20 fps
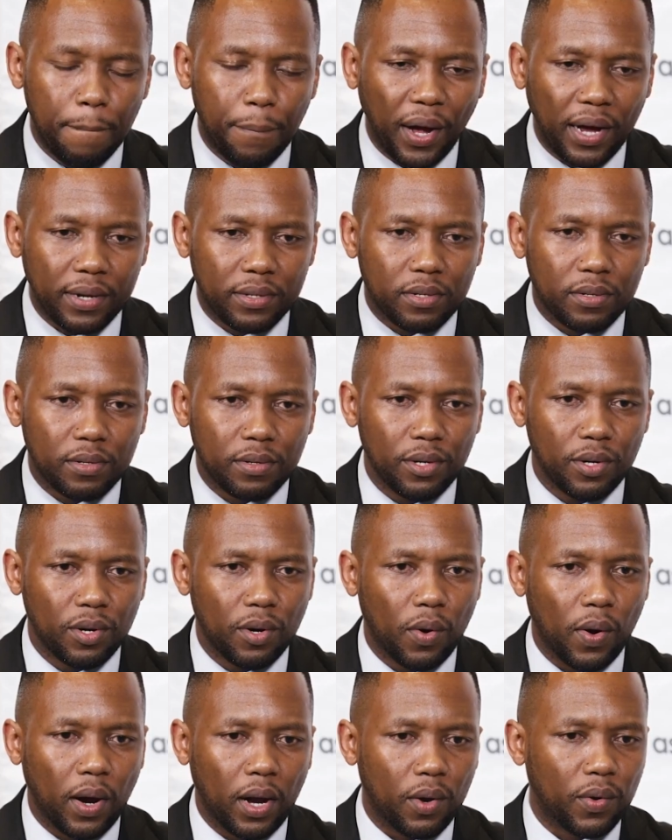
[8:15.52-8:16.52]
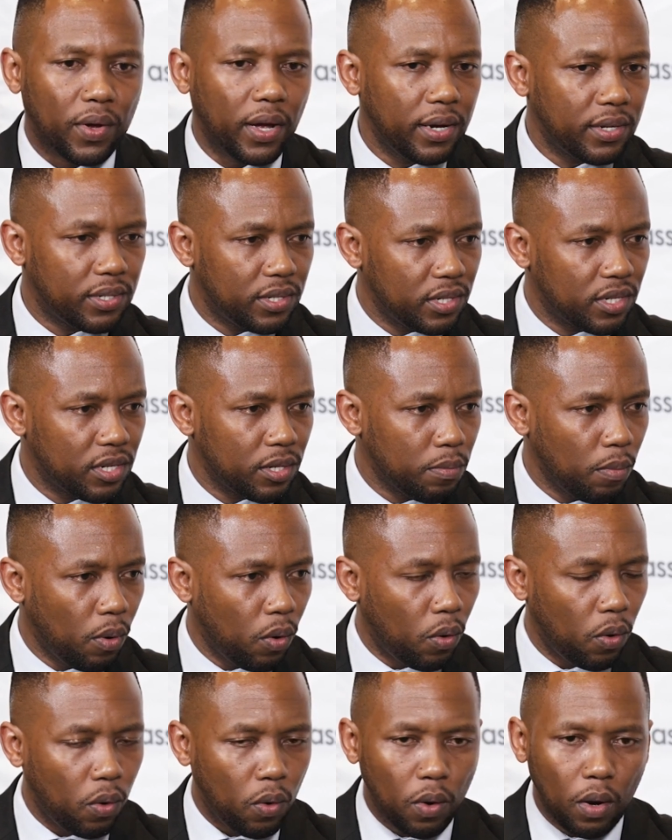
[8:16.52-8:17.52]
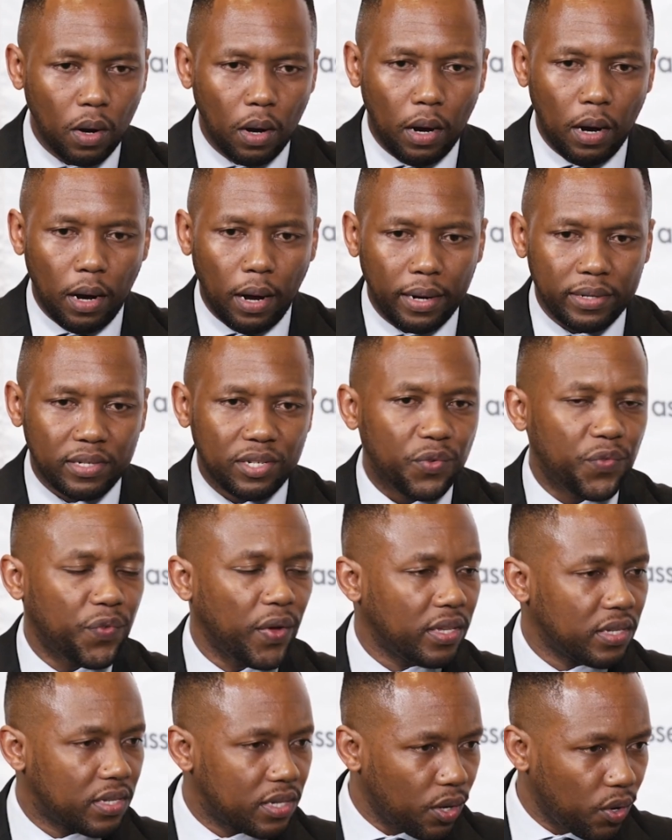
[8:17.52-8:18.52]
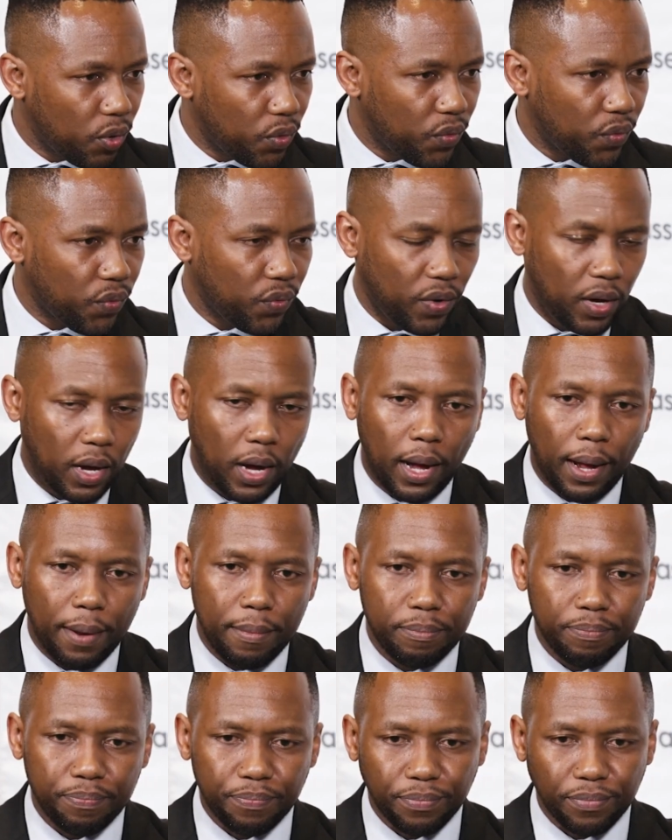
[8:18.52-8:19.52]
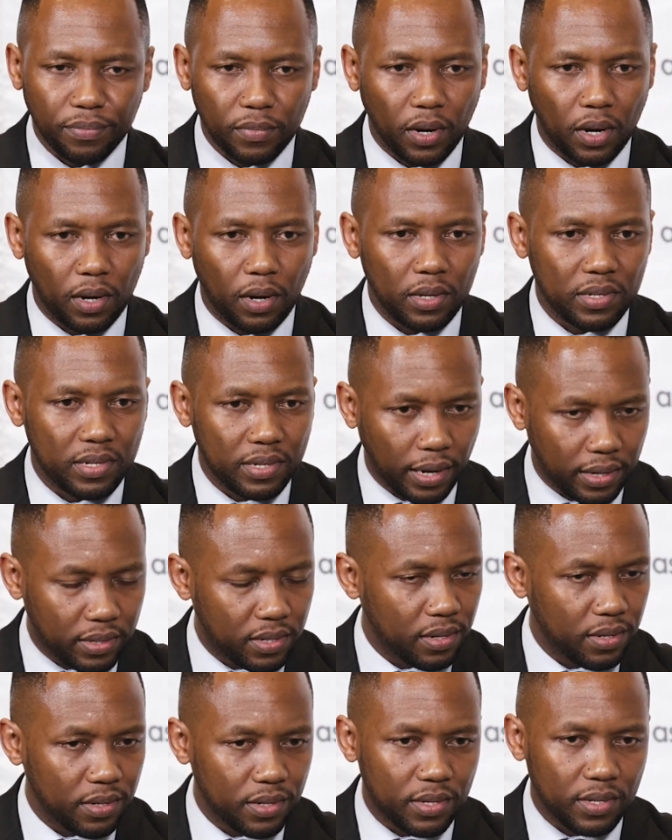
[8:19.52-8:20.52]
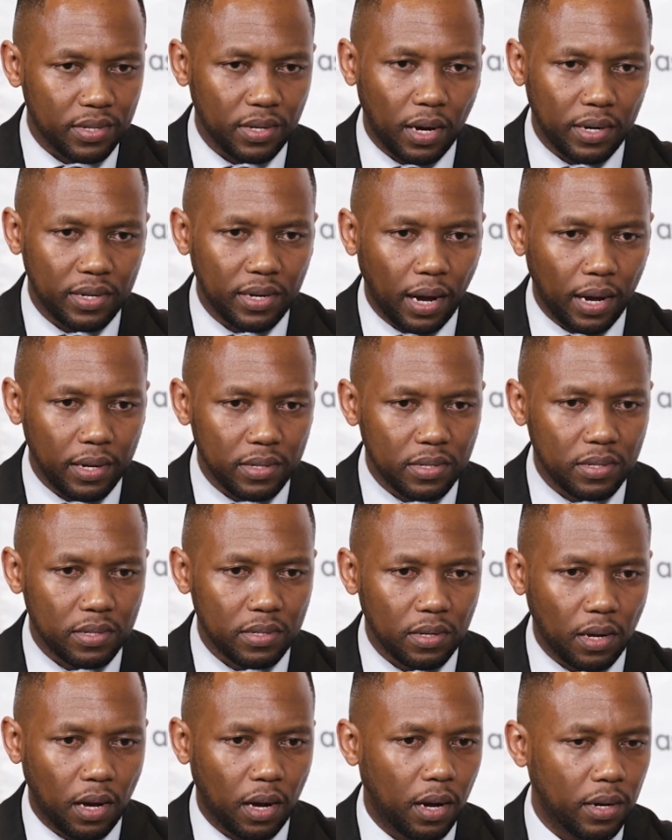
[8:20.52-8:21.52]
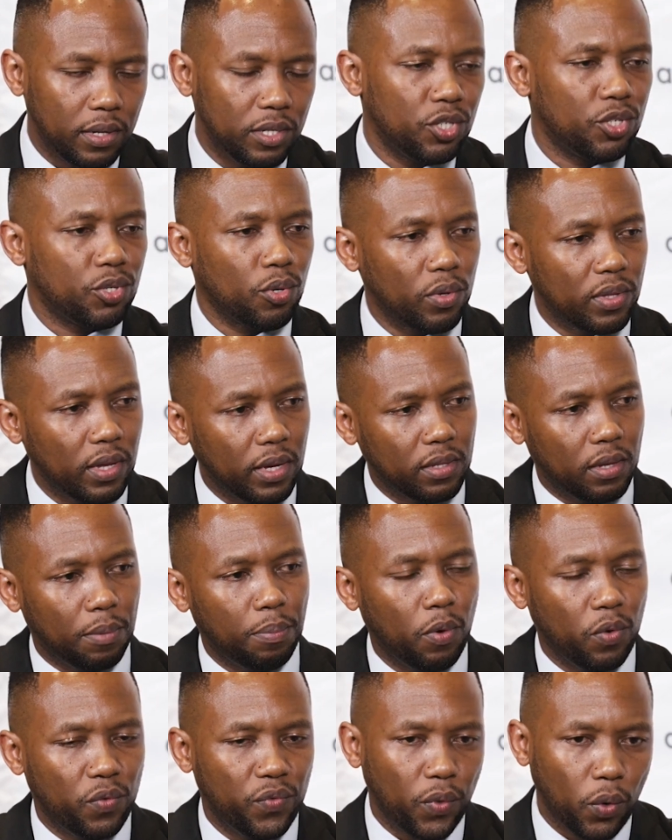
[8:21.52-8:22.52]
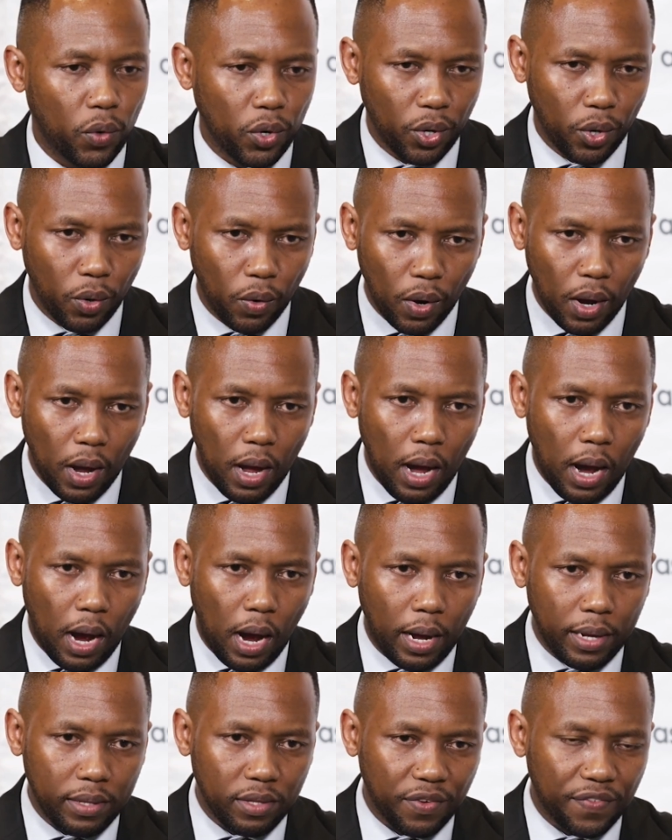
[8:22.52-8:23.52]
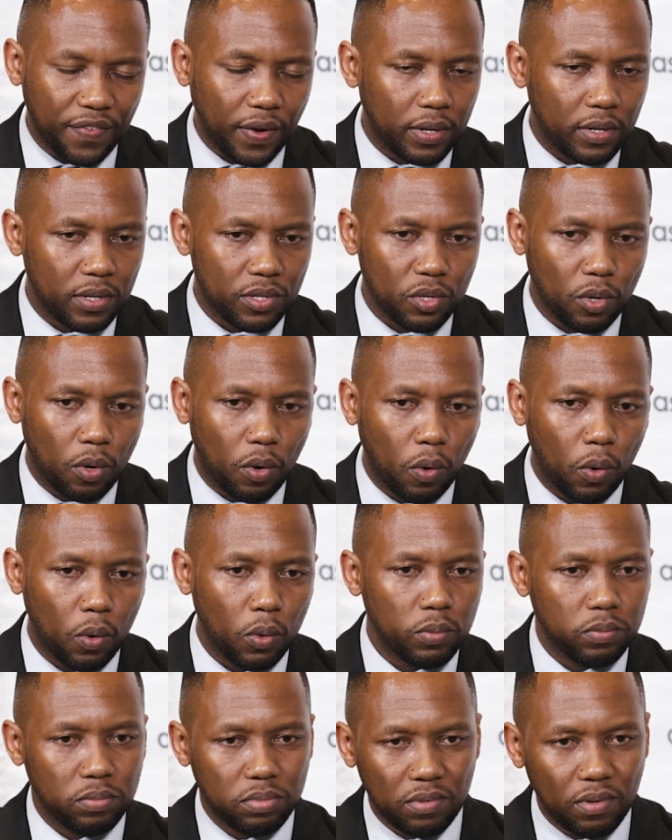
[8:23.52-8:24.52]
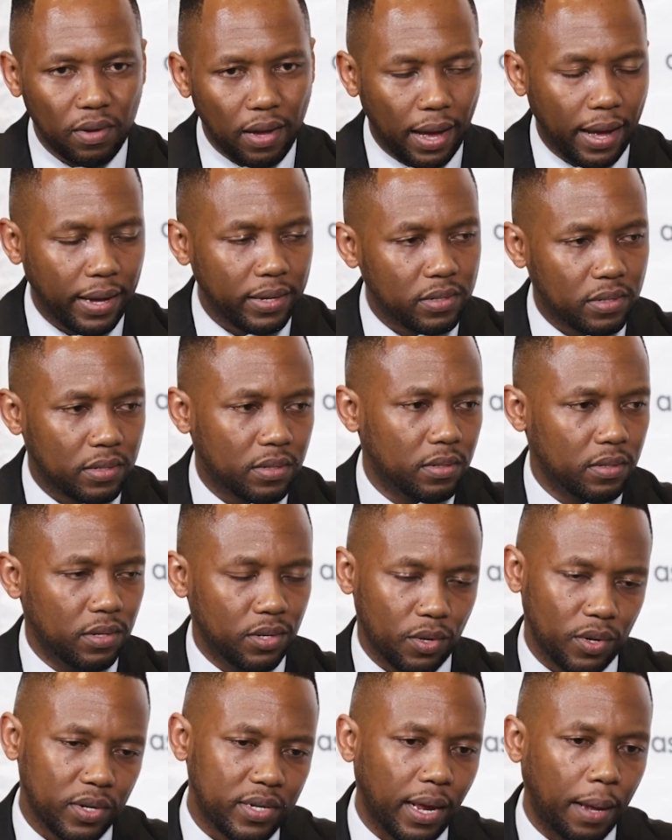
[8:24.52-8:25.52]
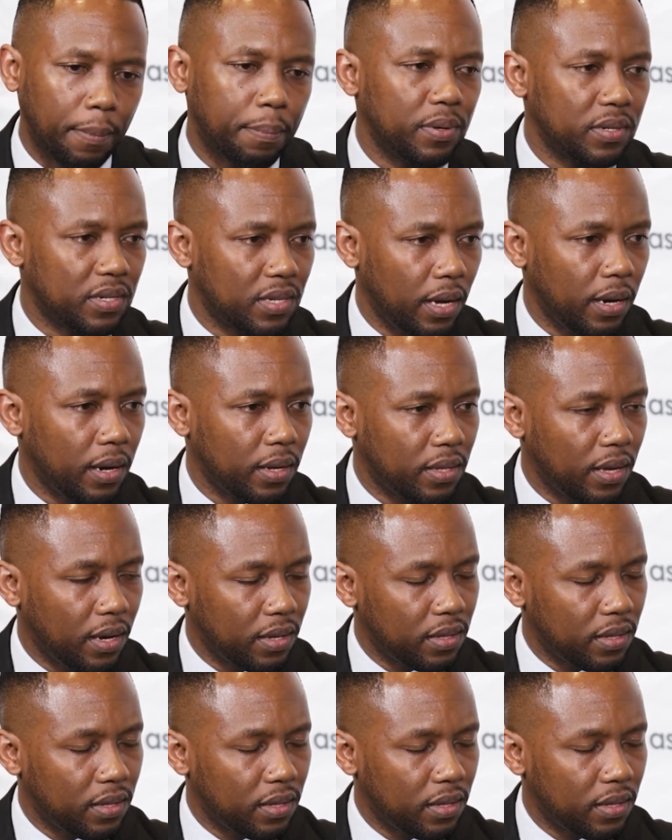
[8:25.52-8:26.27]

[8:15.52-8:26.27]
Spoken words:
but, you know, allocations in more defensive sectors does ensure that the portfolio and the fund as a whole has, you know, dampens the